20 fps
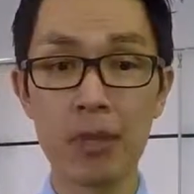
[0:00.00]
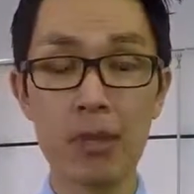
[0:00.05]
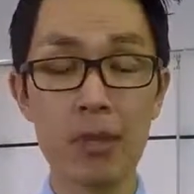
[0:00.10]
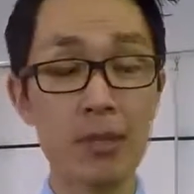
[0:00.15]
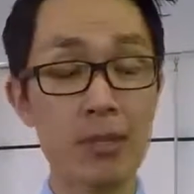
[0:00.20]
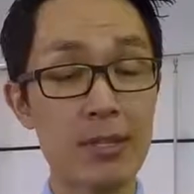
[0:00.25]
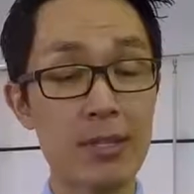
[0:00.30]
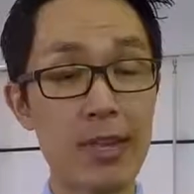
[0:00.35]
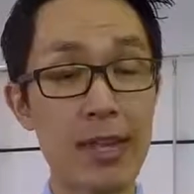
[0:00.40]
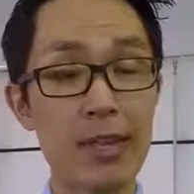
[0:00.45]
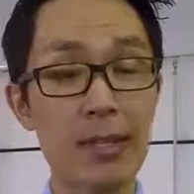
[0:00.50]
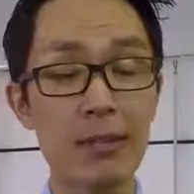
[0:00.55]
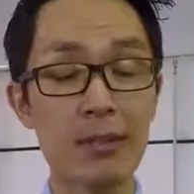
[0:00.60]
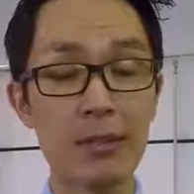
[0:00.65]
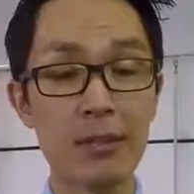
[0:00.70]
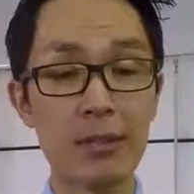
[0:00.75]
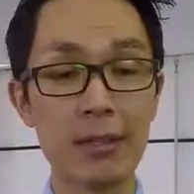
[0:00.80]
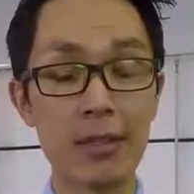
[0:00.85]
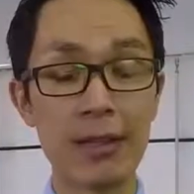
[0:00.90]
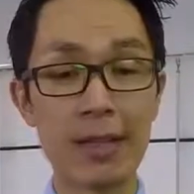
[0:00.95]
The
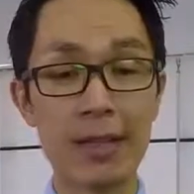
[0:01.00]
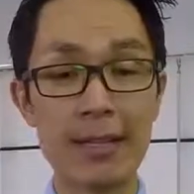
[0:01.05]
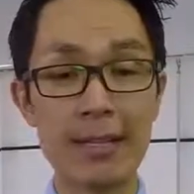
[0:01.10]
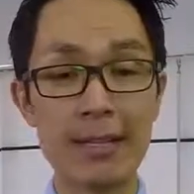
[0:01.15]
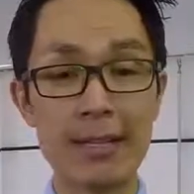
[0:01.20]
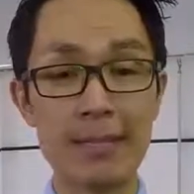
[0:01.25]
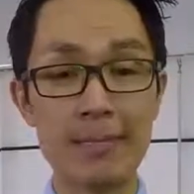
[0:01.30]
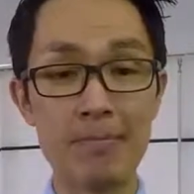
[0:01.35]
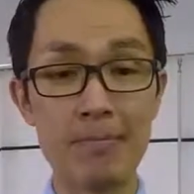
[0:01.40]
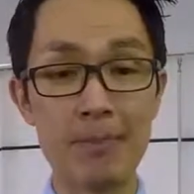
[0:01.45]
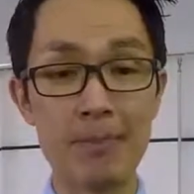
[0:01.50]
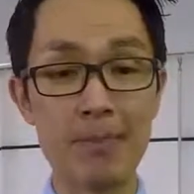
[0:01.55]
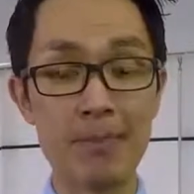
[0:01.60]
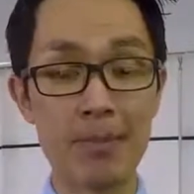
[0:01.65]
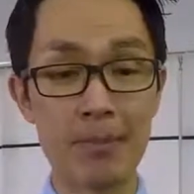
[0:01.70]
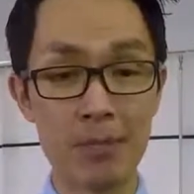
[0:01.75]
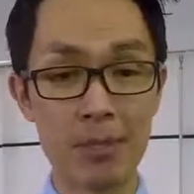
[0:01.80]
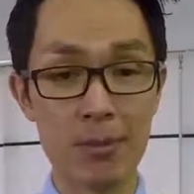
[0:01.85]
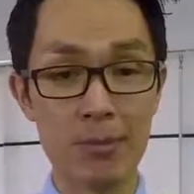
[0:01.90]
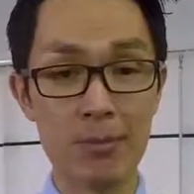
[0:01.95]
second
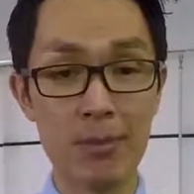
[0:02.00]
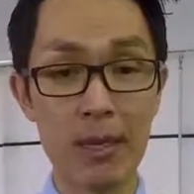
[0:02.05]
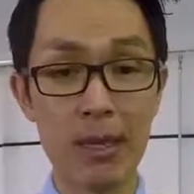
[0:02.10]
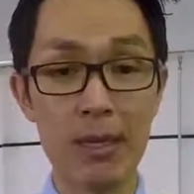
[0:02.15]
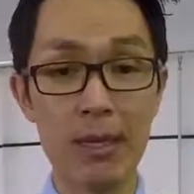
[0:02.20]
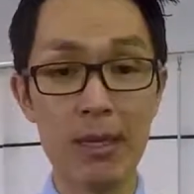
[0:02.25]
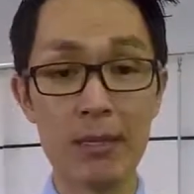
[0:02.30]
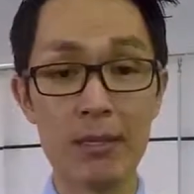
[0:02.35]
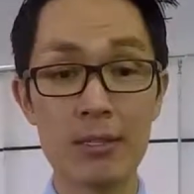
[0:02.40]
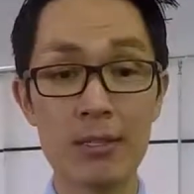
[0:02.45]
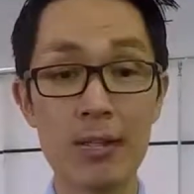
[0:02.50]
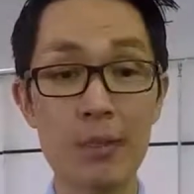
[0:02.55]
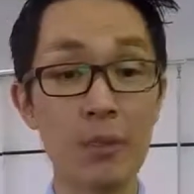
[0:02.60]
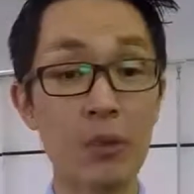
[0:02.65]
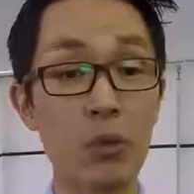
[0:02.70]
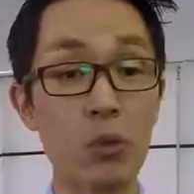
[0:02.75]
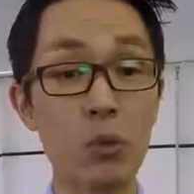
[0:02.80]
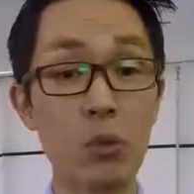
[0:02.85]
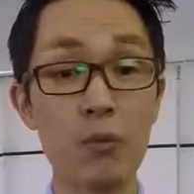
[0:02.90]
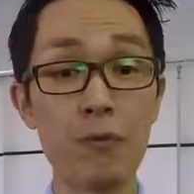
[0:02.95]
symptom is something
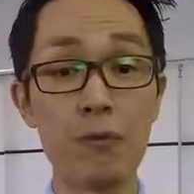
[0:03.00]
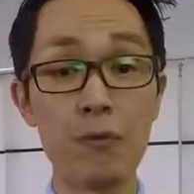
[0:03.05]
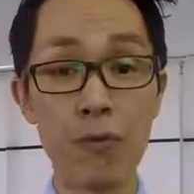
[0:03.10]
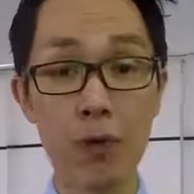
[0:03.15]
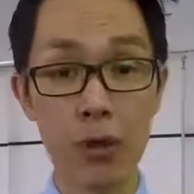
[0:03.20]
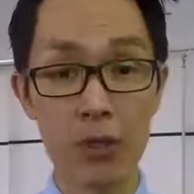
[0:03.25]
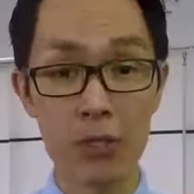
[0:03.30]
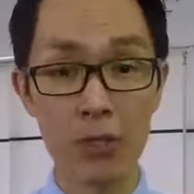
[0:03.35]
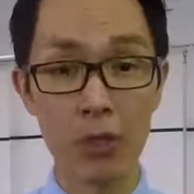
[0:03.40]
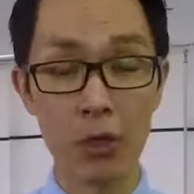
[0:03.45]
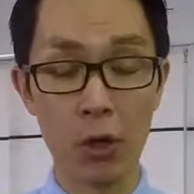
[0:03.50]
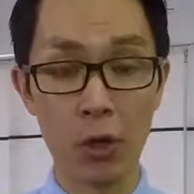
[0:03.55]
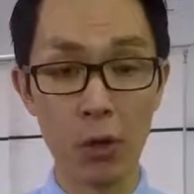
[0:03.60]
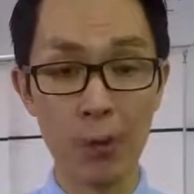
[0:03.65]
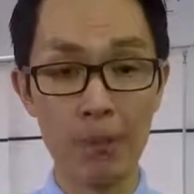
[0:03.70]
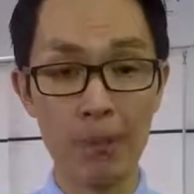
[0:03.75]
called vertigo.